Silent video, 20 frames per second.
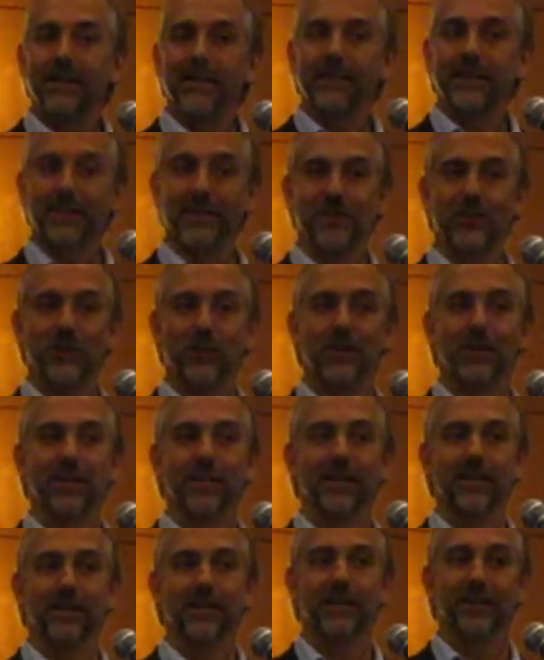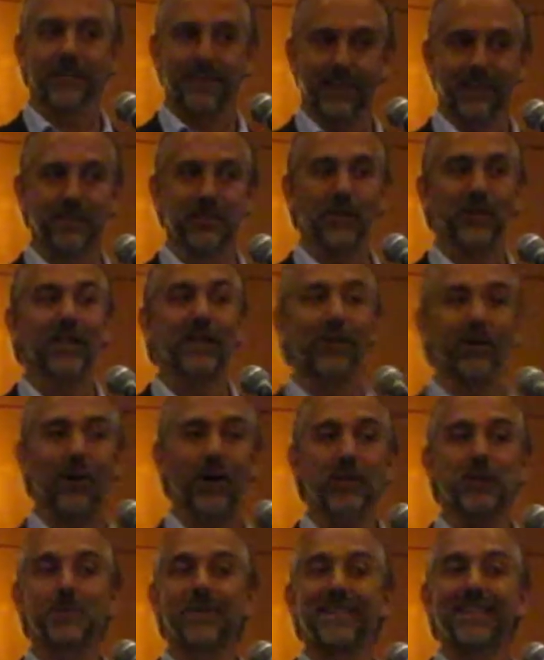considering it
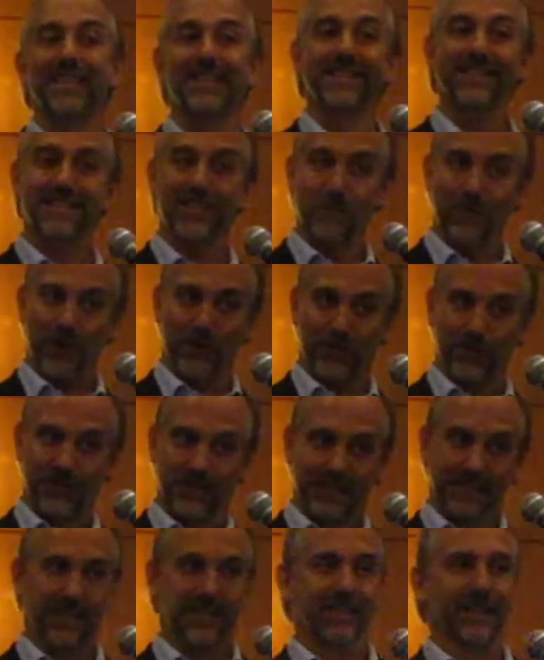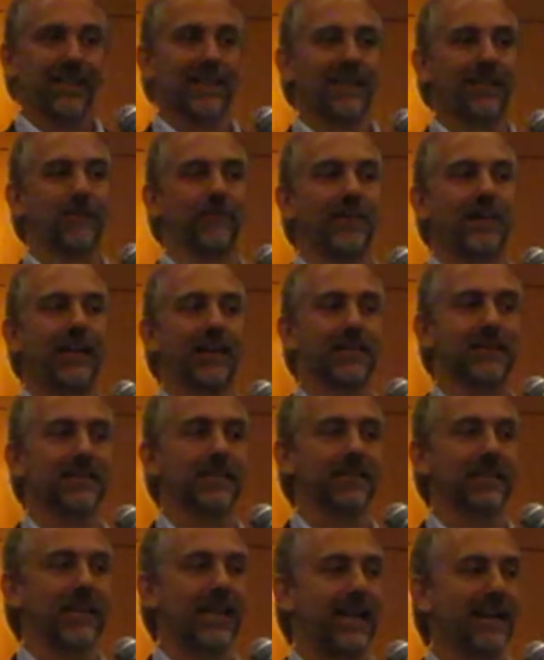cost me $0. In
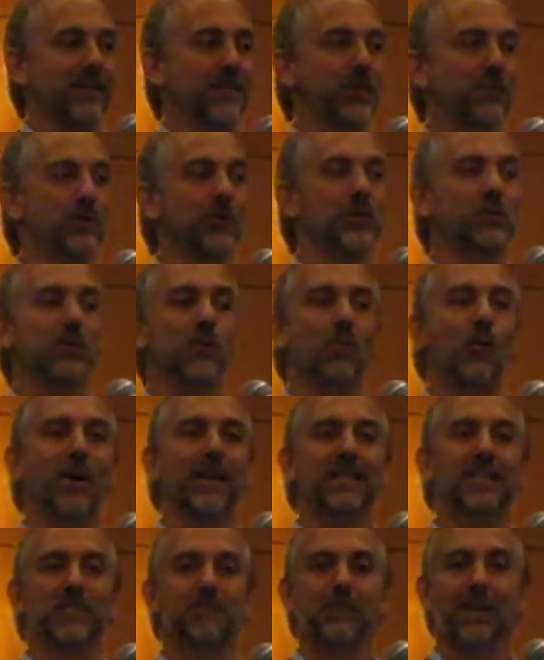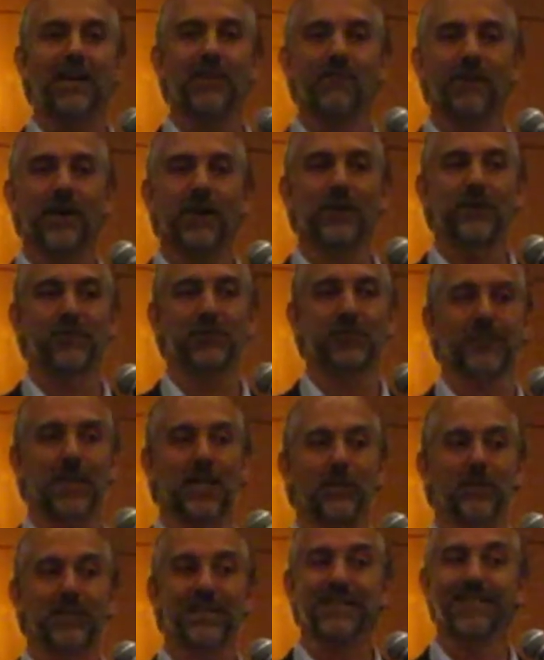fact, that actually was twice my father's
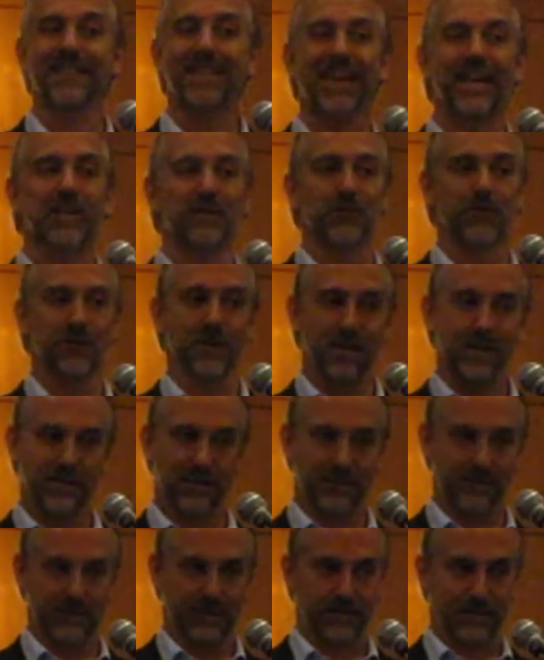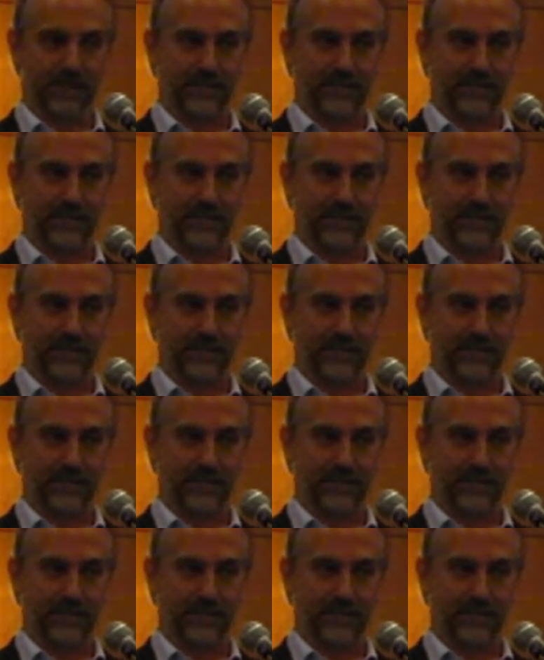salary as an astronaut. So